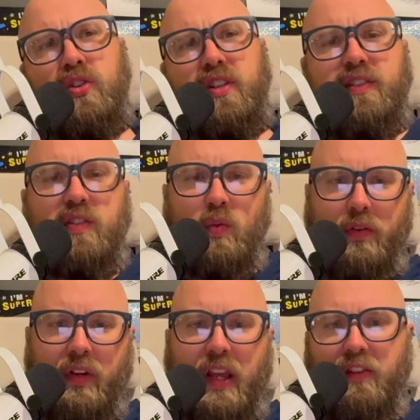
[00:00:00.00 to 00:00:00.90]
Jesus will
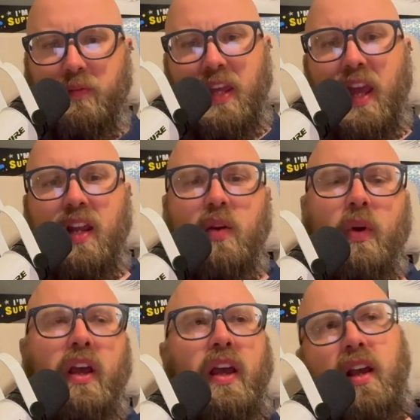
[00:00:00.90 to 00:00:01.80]
forgive me
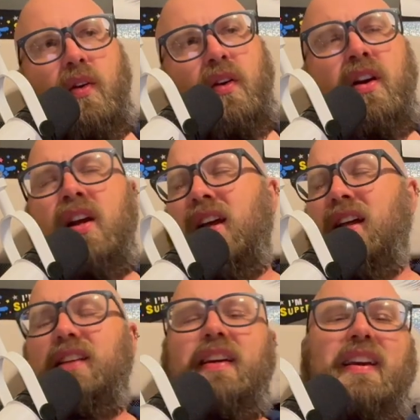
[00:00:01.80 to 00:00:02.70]
anyway, or
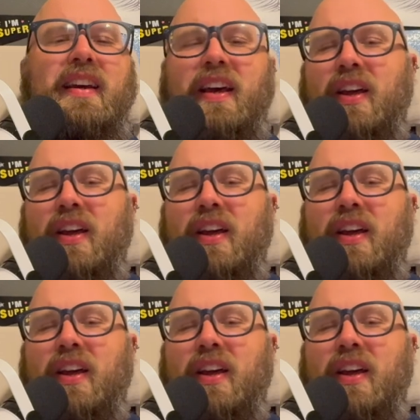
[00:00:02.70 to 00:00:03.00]
like,